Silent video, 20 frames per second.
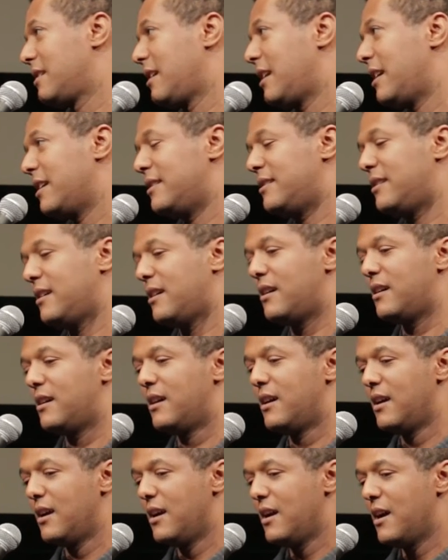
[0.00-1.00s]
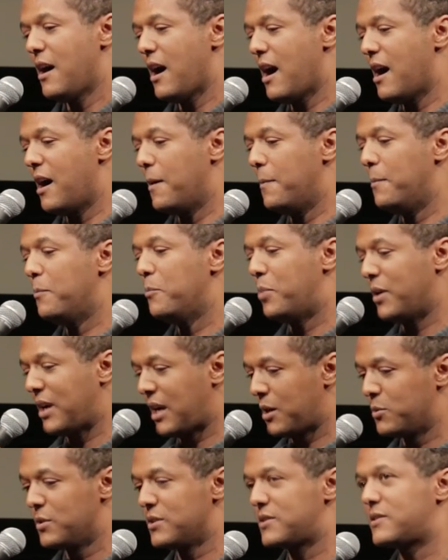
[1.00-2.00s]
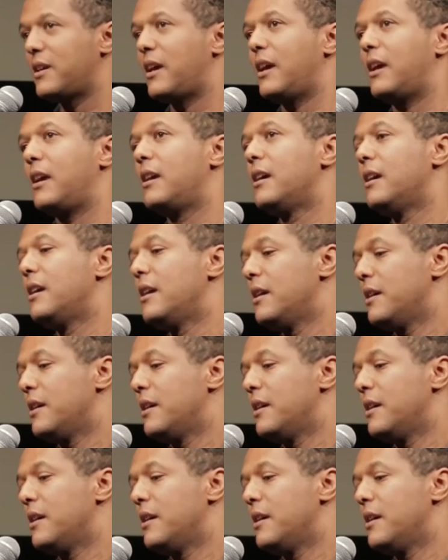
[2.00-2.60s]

And but I will say